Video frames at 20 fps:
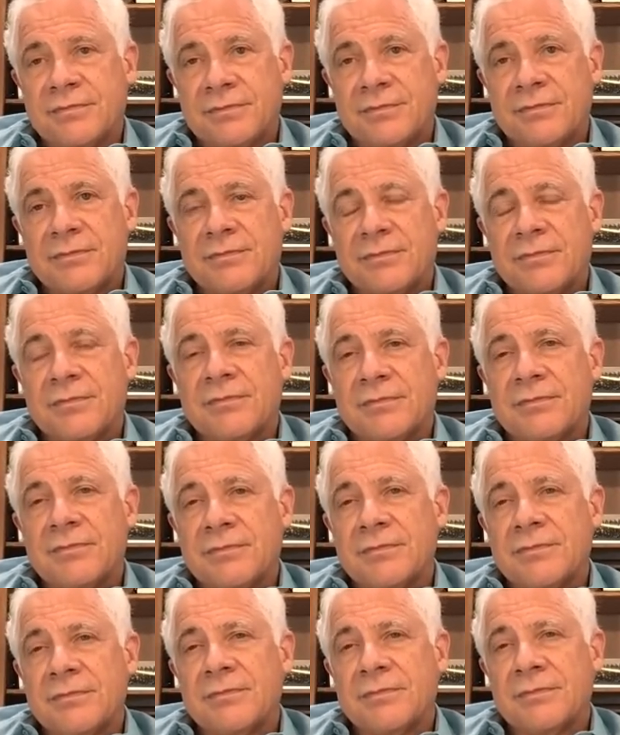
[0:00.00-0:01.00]

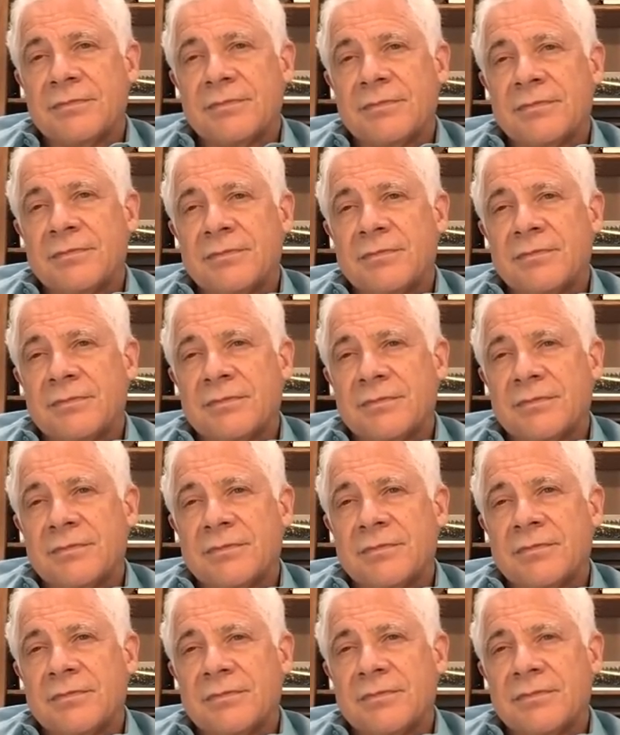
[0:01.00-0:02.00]

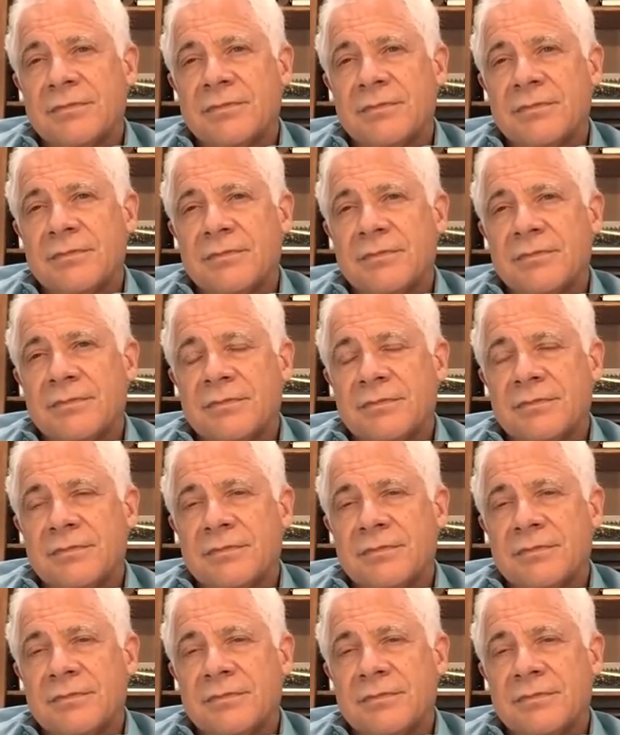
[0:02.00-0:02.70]
[no speech]